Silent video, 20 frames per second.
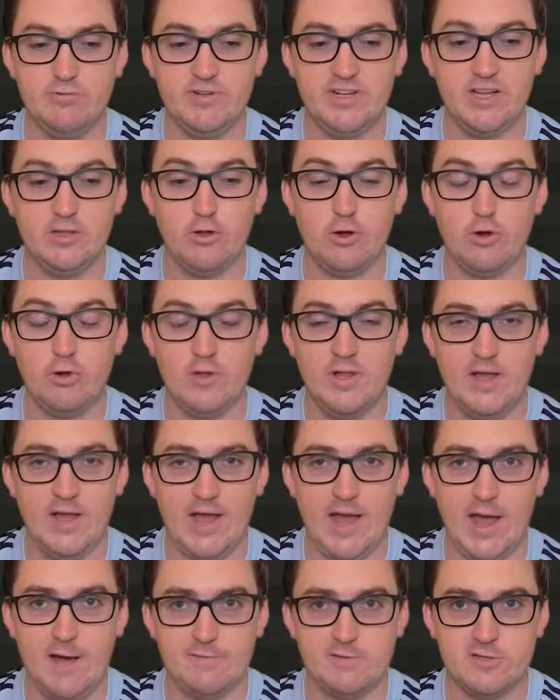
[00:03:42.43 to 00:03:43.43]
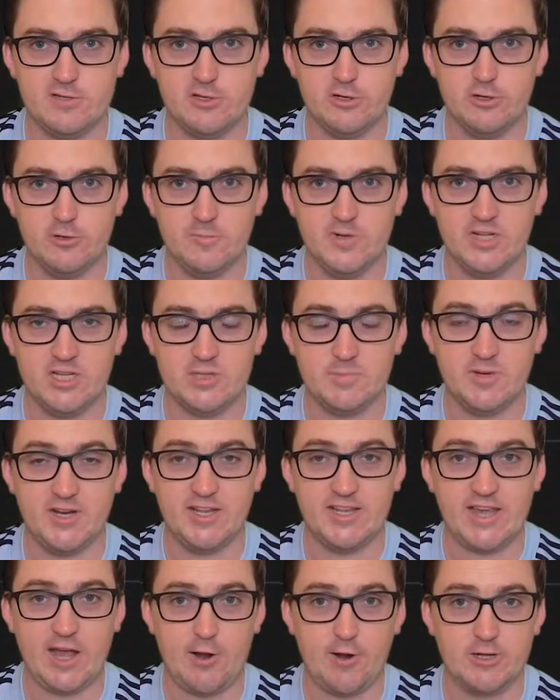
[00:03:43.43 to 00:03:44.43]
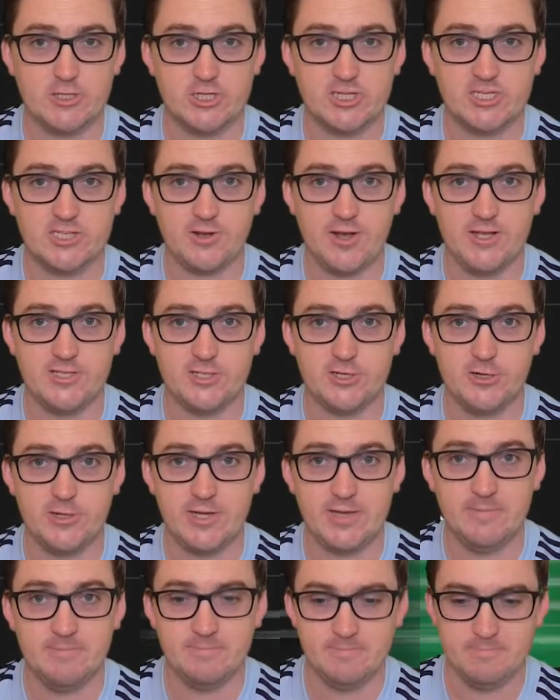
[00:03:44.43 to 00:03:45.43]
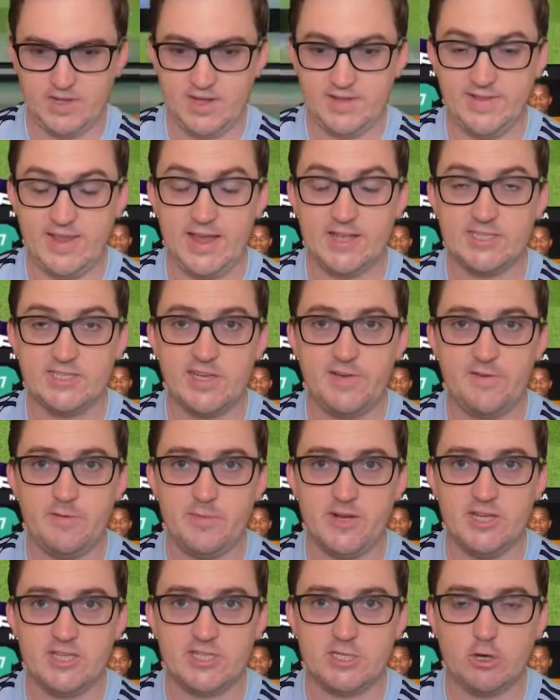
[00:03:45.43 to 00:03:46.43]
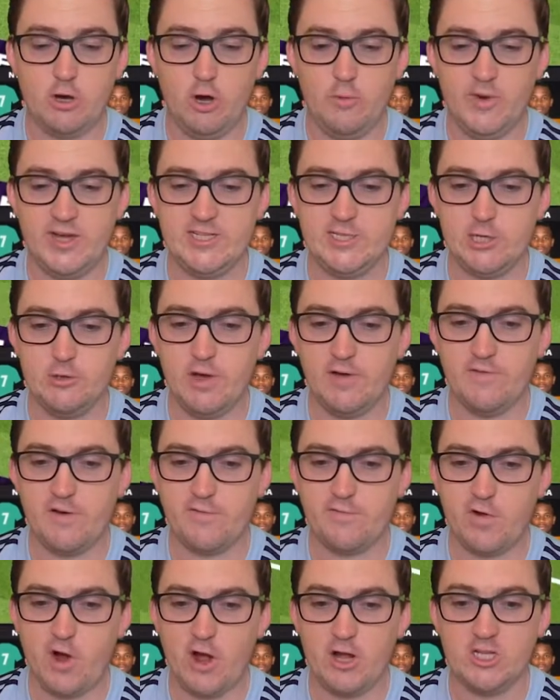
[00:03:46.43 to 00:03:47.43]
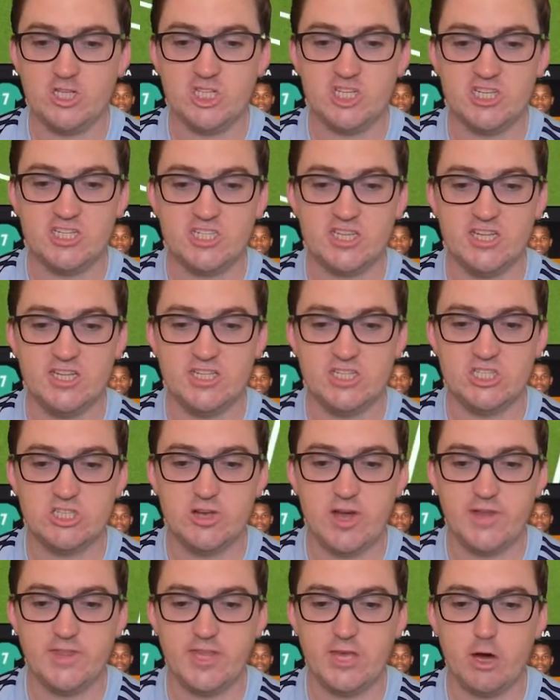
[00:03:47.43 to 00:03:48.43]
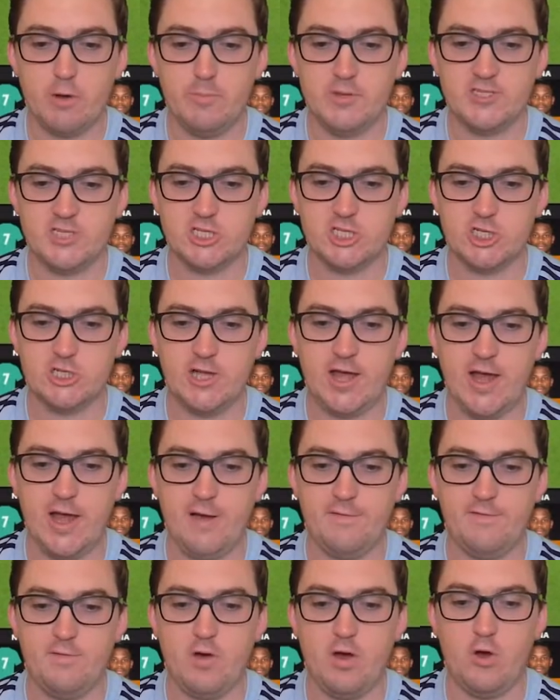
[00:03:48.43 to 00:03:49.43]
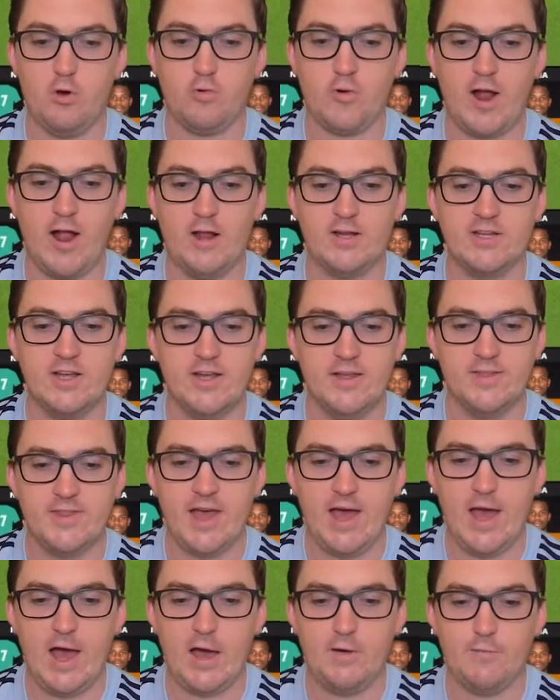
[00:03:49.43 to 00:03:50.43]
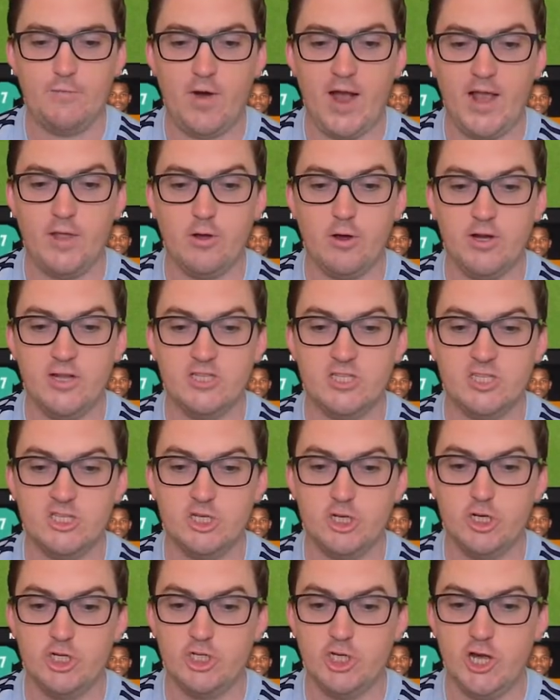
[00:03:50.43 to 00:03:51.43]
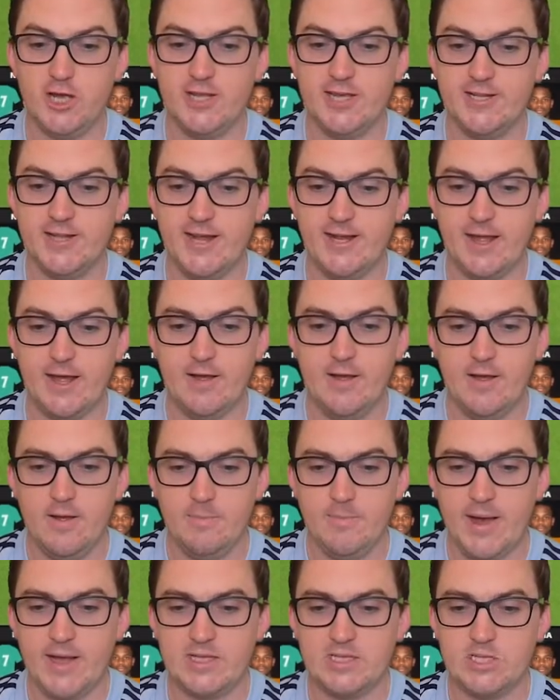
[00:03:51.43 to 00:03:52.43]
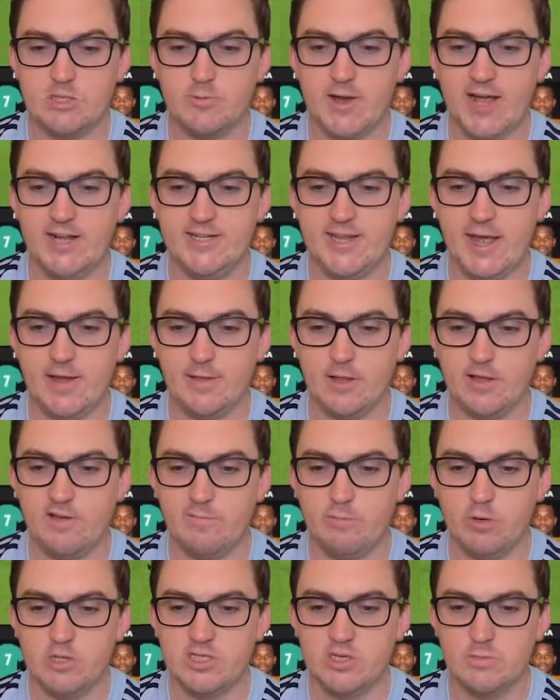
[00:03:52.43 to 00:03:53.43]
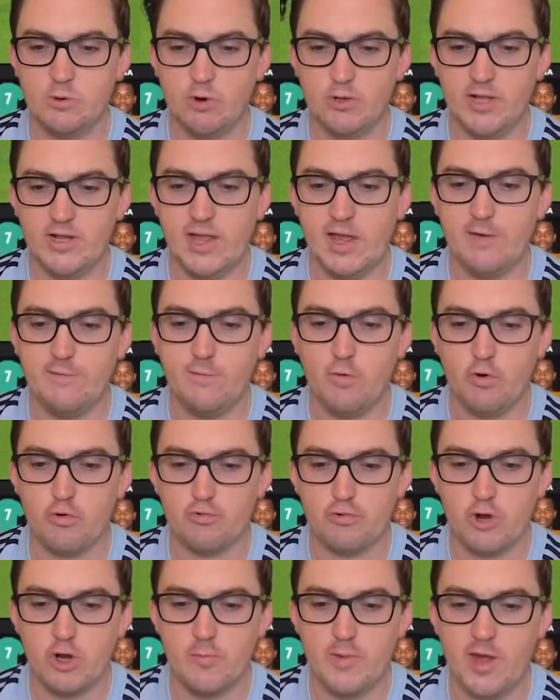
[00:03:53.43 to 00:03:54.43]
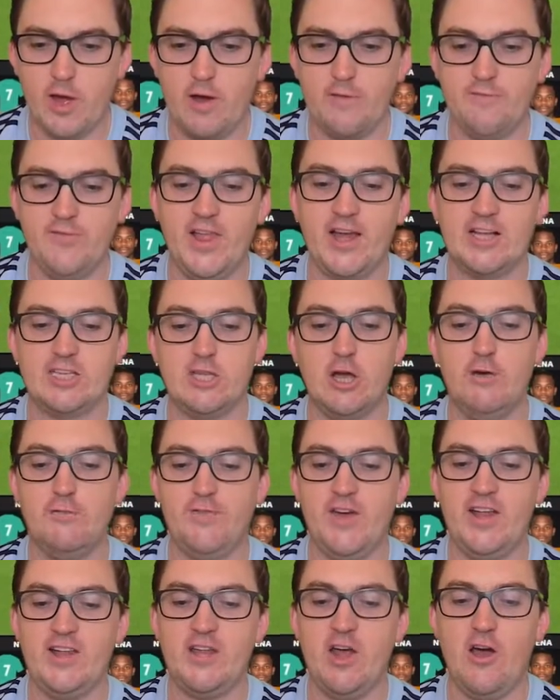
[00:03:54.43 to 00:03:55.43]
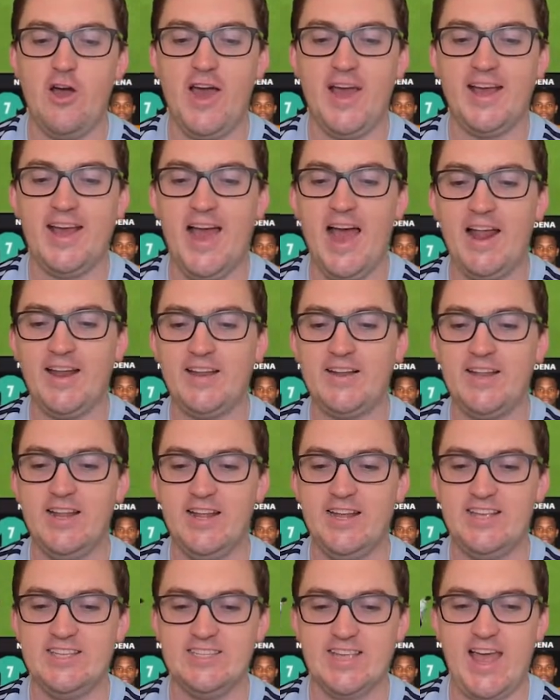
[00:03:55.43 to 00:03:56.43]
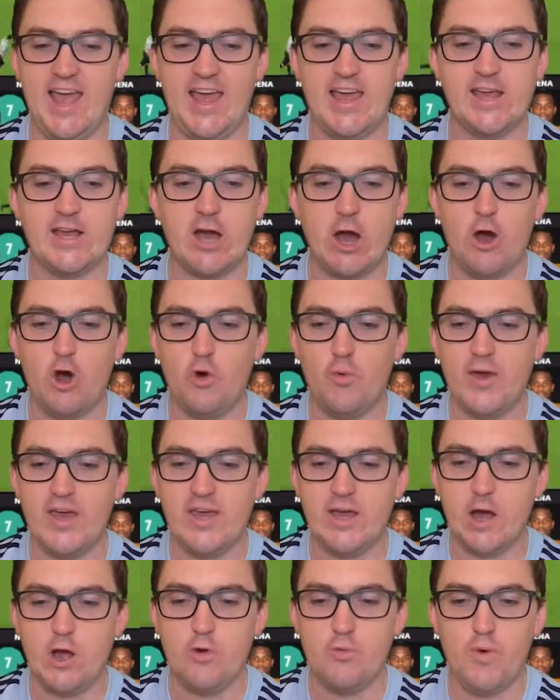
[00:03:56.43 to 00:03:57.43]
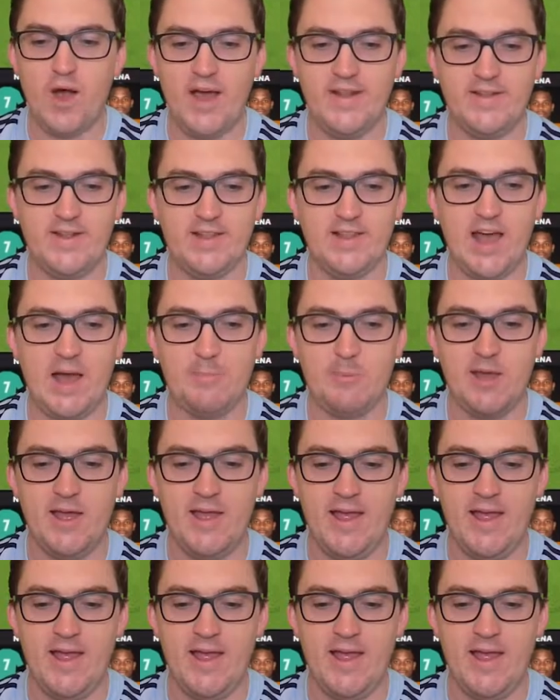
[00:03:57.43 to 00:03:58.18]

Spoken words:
0-0 after 2 minutes, but encouraging signs early. And now 7 minutes gone, we do have a throw-in just inside the opposition half, around the halfway line, and Sergio Cadena makes his way down left, puts the ball in here for Rubio. It flicks on for Nygaard, and it is a goal. We go 1-0 up